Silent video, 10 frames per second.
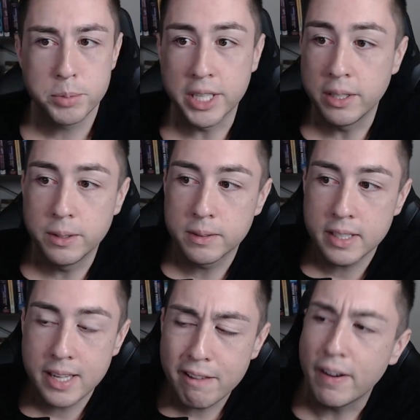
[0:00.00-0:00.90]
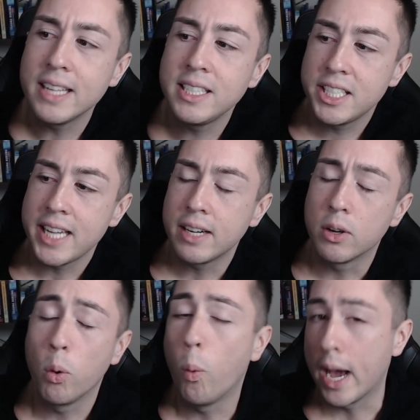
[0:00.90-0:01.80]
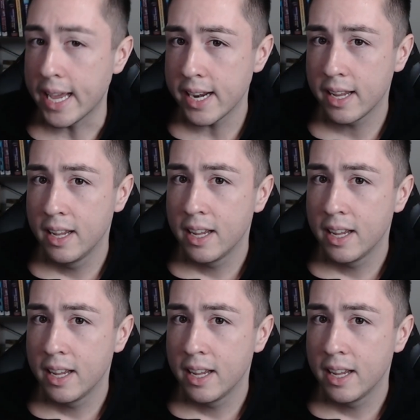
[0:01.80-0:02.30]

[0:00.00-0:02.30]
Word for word: So if I stayed quiet,